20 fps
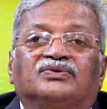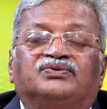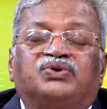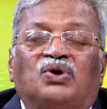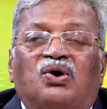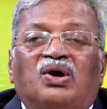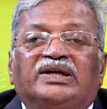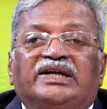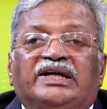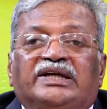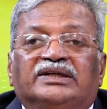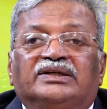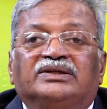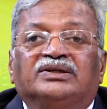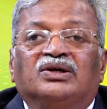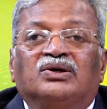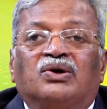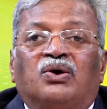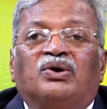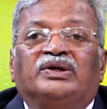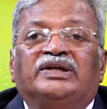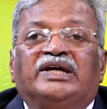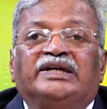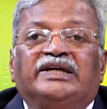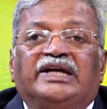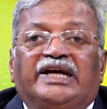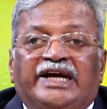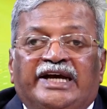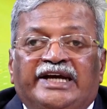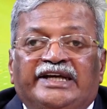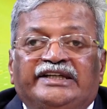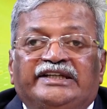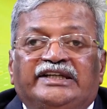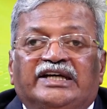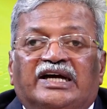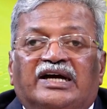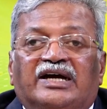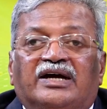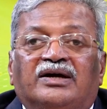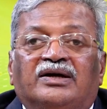falling on an
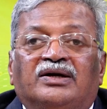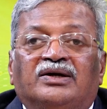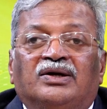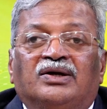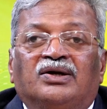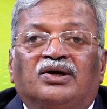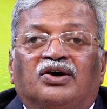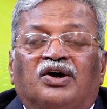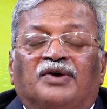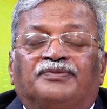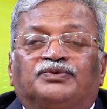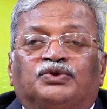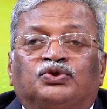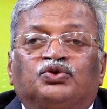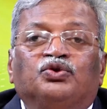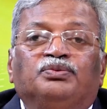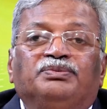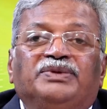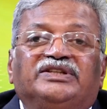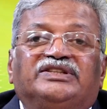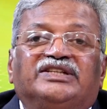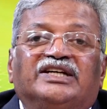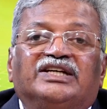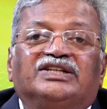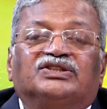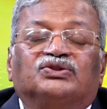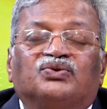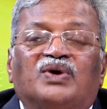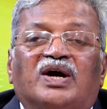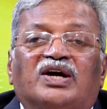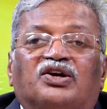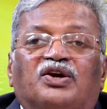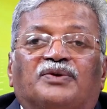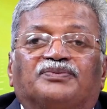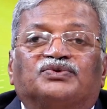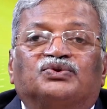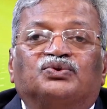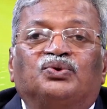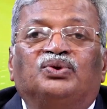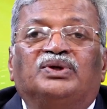area of 2 meter square
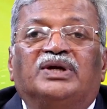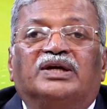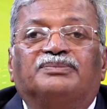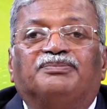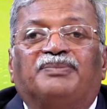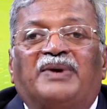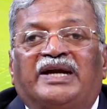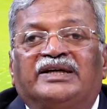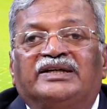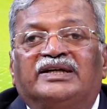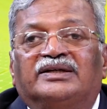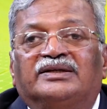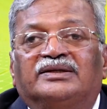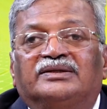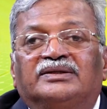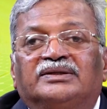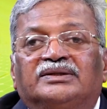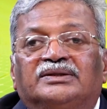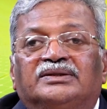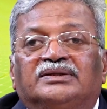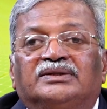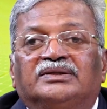of solar panel